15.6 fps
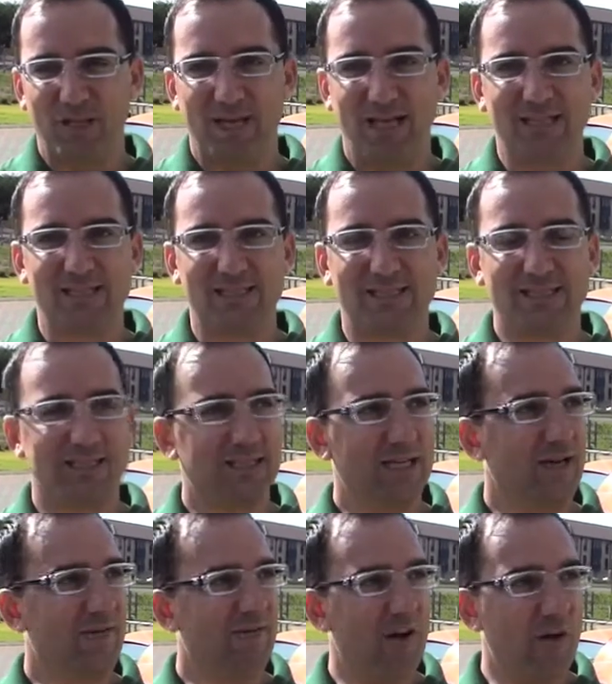It's
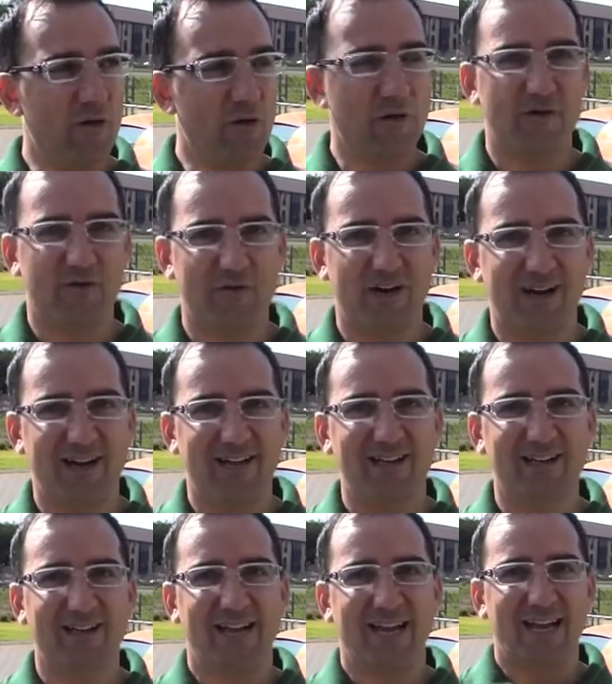very refined.
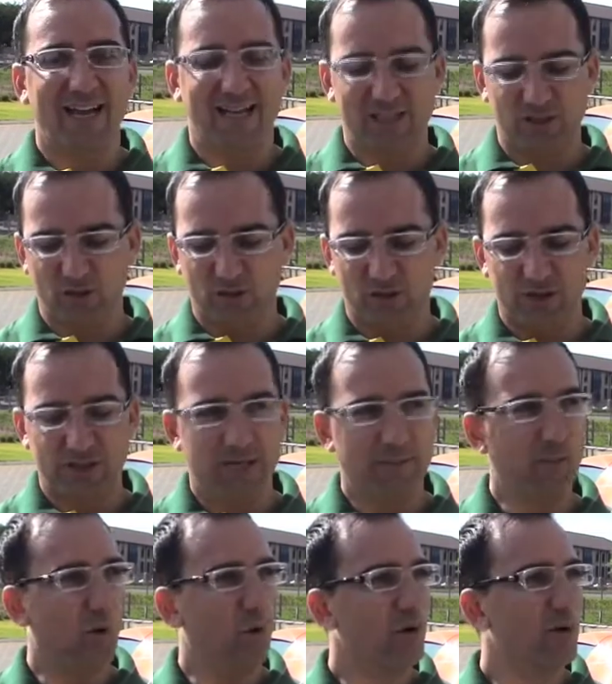It's got
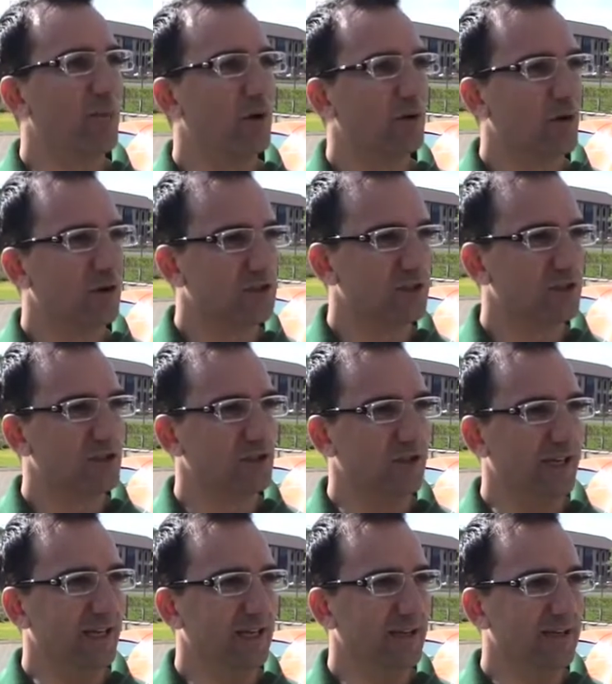all the mod cons that you
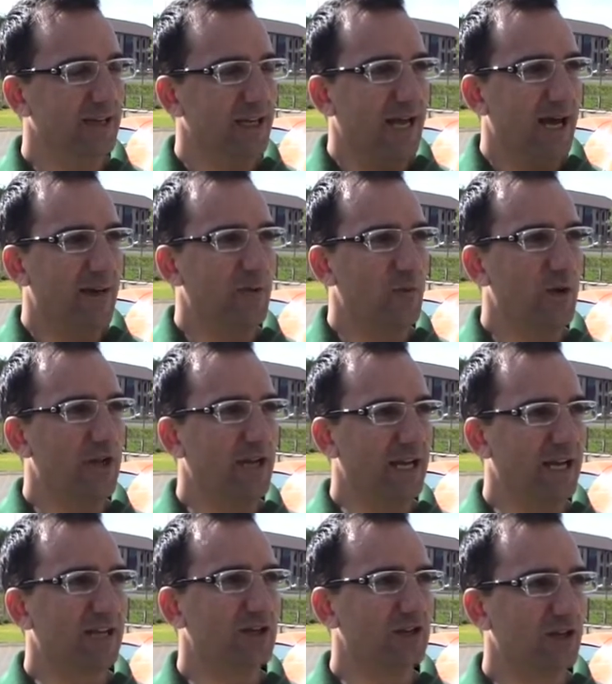need. And when you
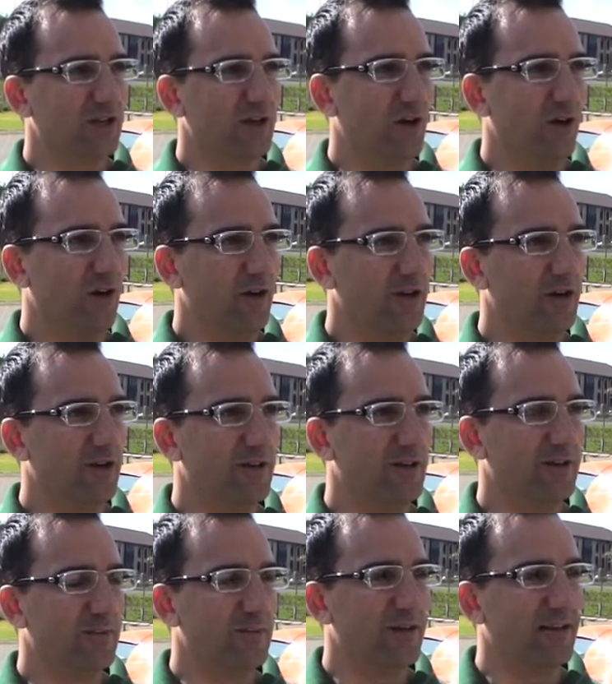get into the car, you're going to
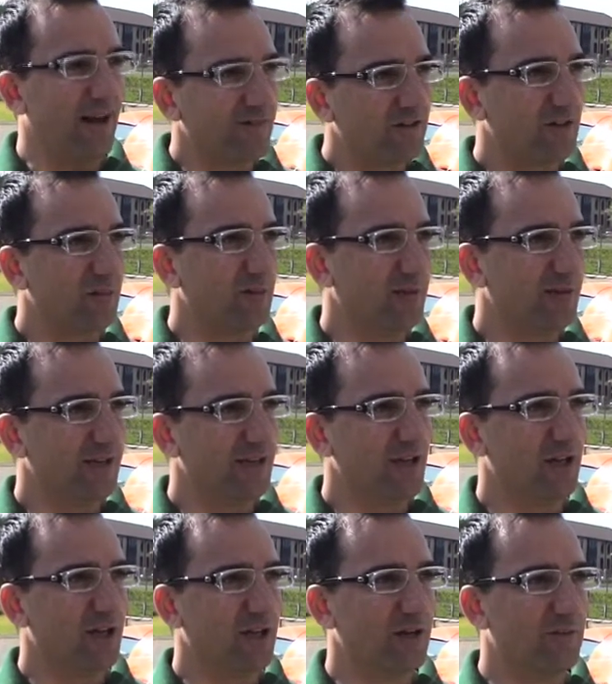be comfortable. You're
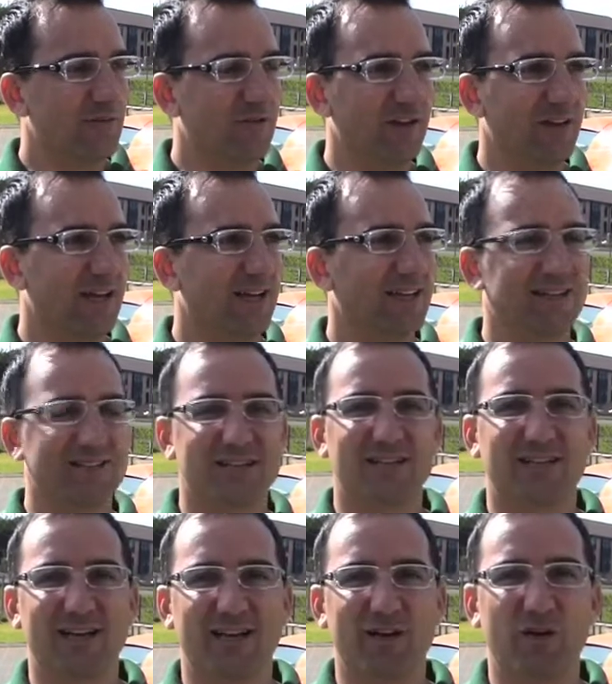going to feel like this is
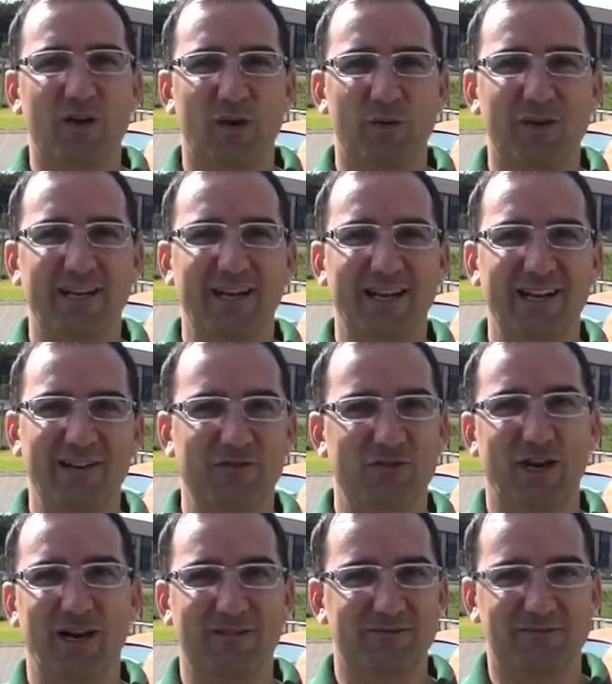the kind of car I want to get in and
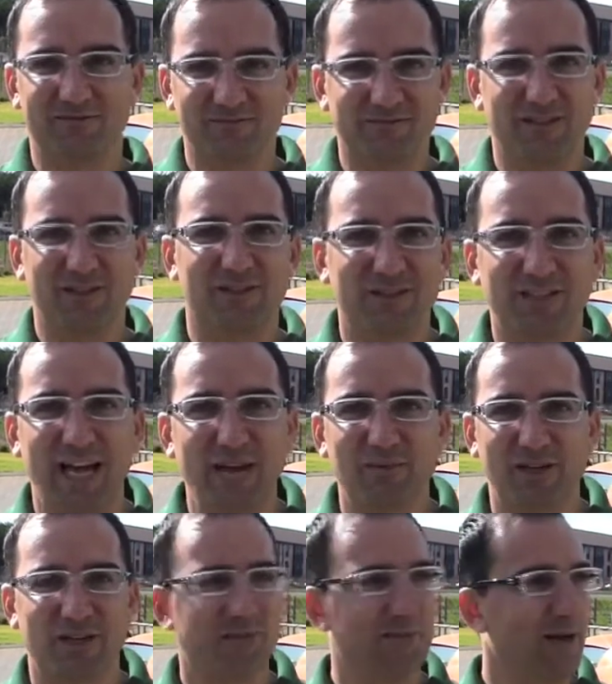drive, to Cape
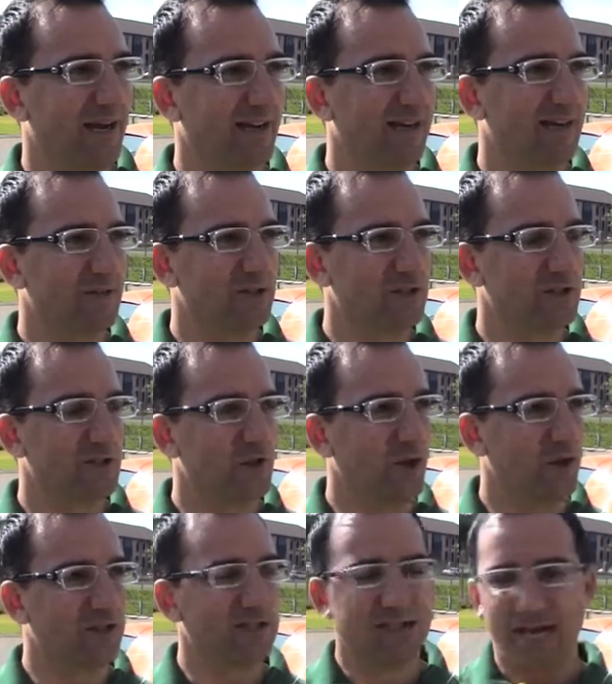Town and back. It's not